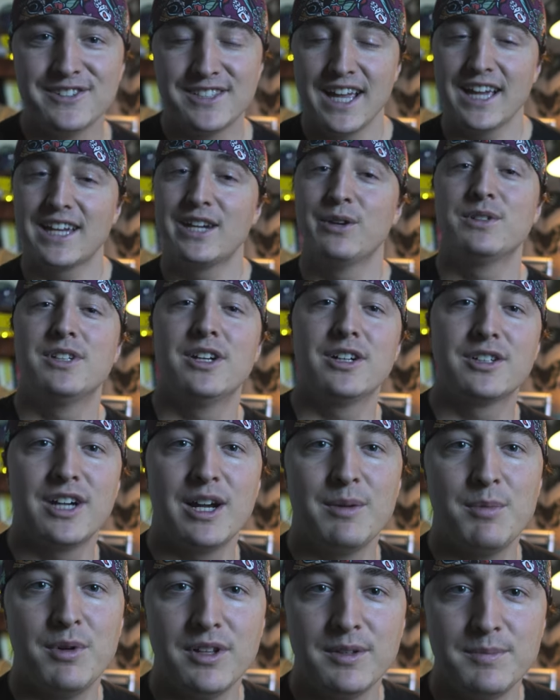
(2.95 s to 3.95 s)
Zach here with Dr.
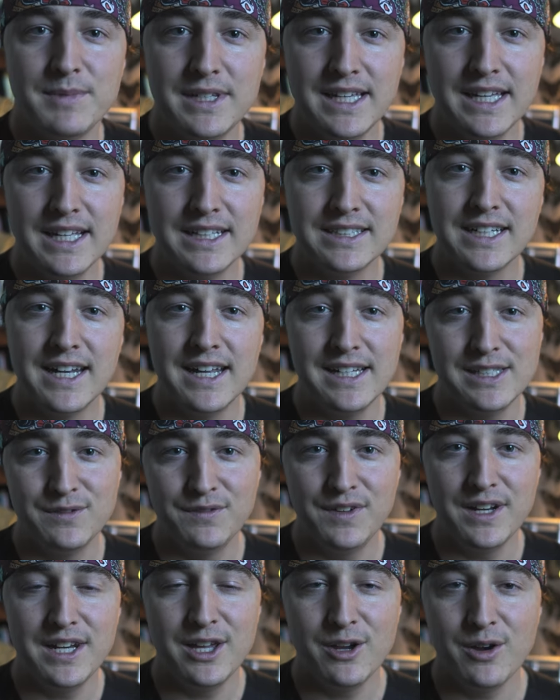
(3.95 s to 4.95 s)
Eyeball MD. In today's
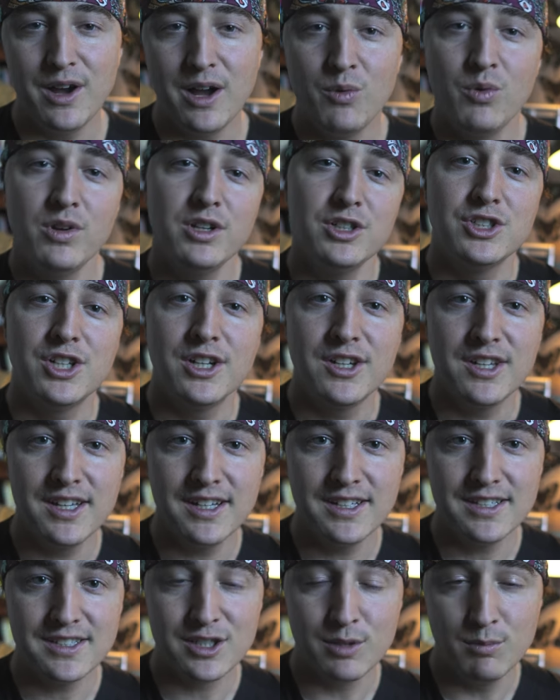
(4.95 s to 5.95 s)
video, I want to show
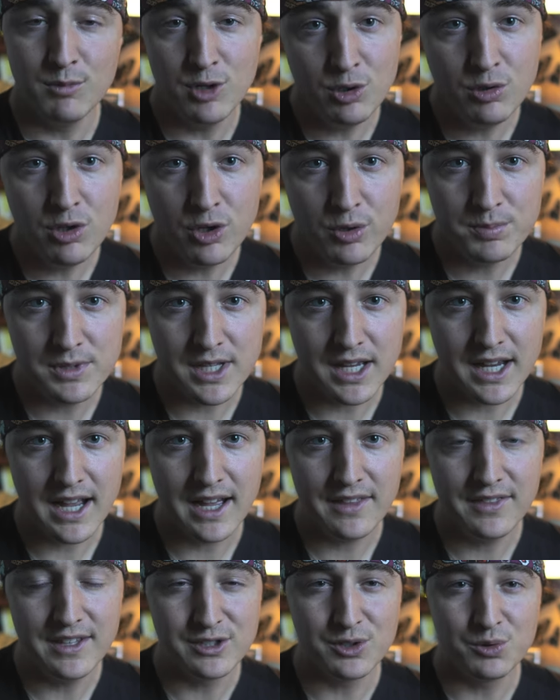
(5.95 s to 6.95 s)
you some new loupes I
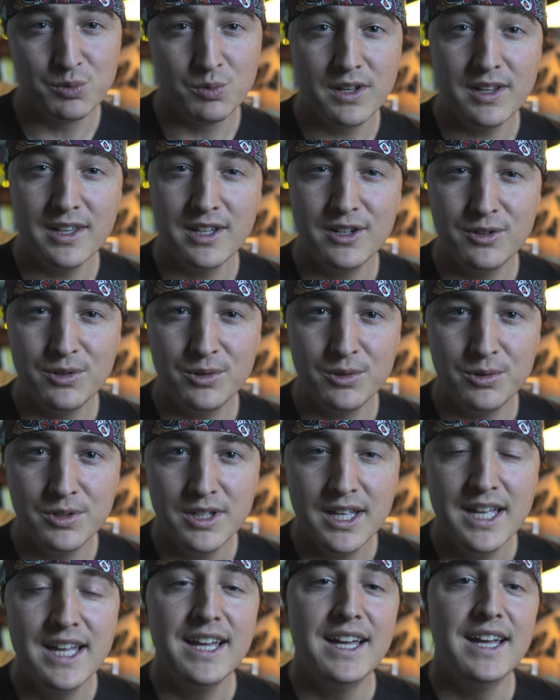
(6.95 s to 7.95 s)
got. These are really
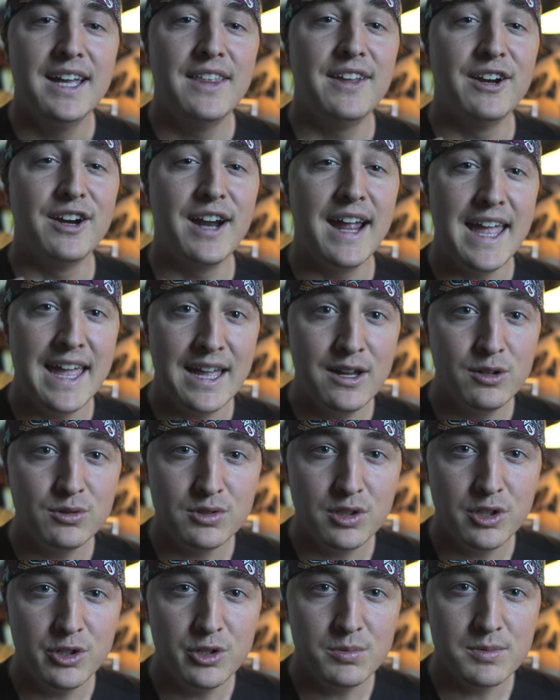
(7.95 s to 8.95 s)
cool. They're
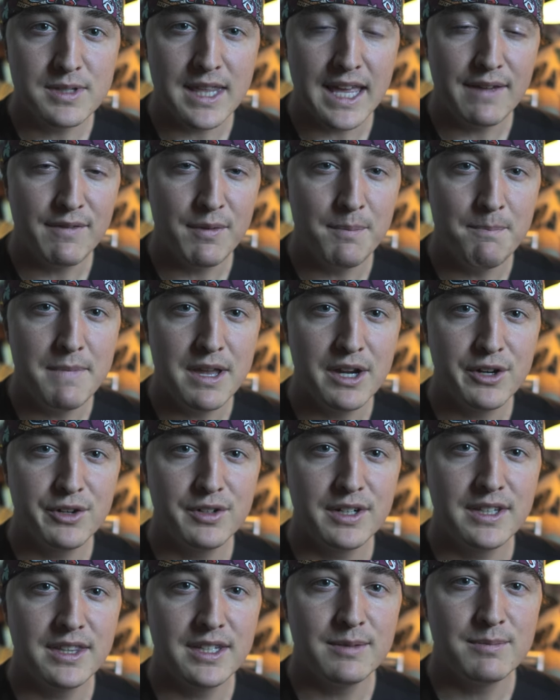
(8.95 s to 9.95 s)
angled loupes. They have a
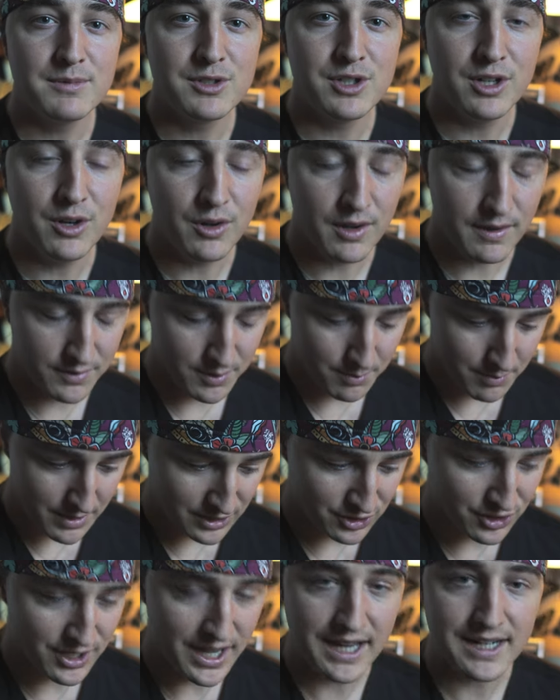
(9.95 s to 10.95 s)
mirror in them so you don't have to
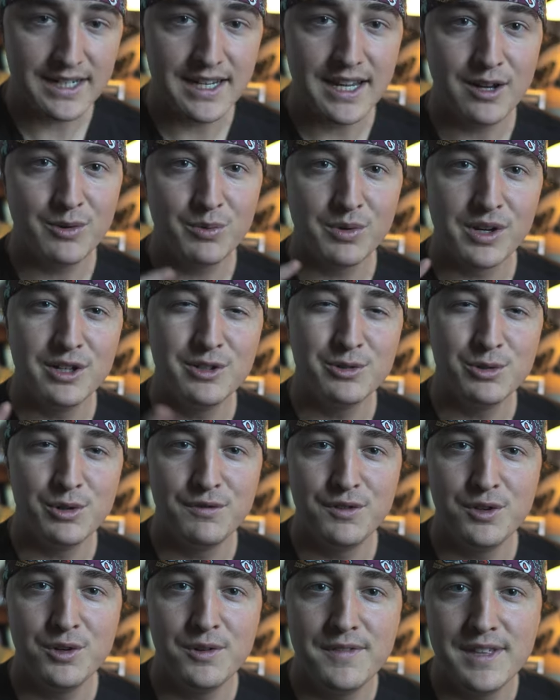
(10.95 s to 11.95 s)
bend your neck down. We're going to do a
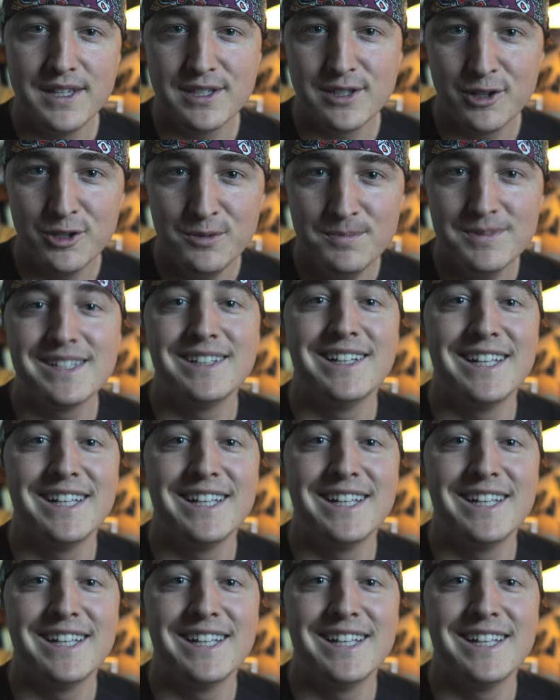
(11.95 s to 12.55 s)
review of these loupes.